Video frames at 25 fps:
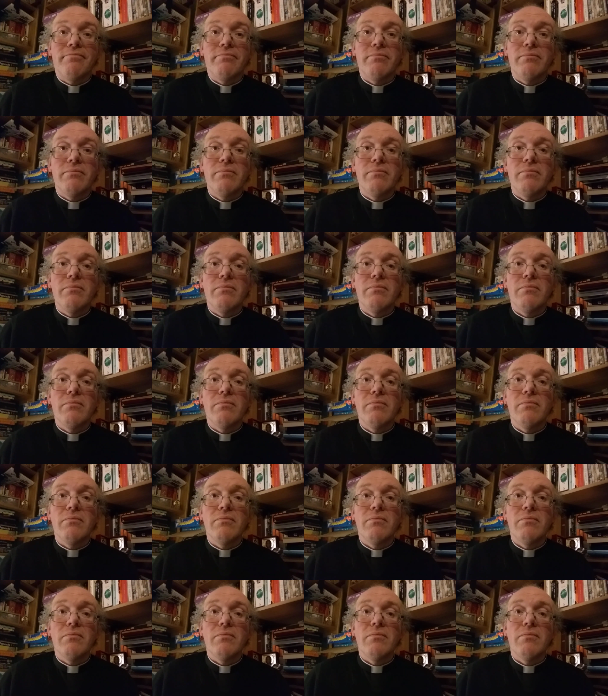
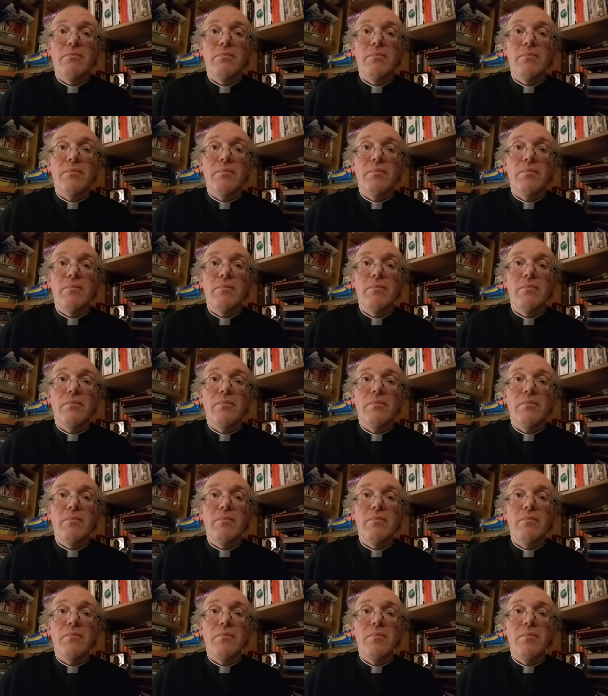
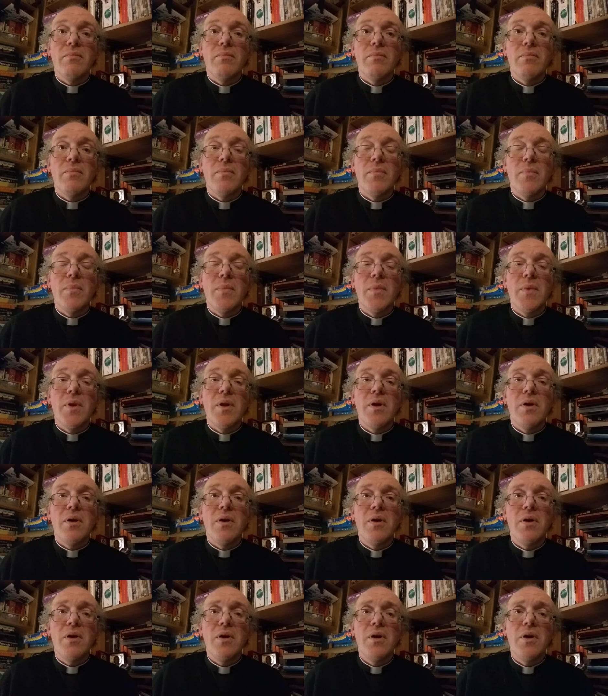
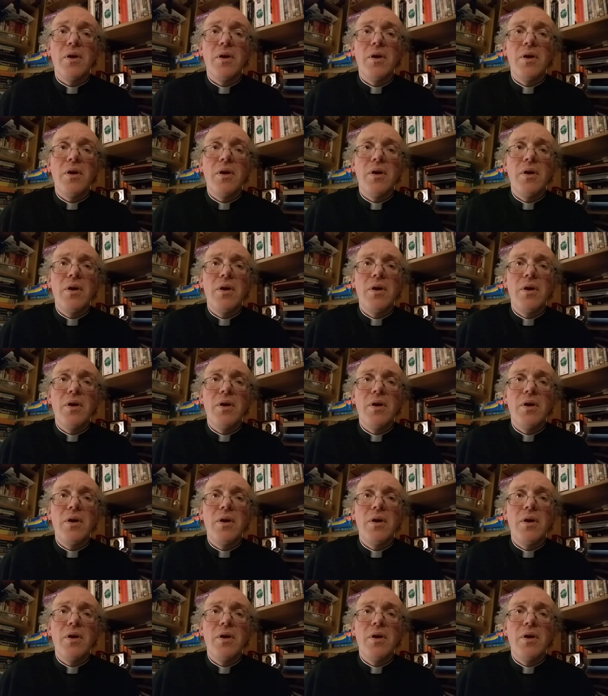No one is speaking in this clip.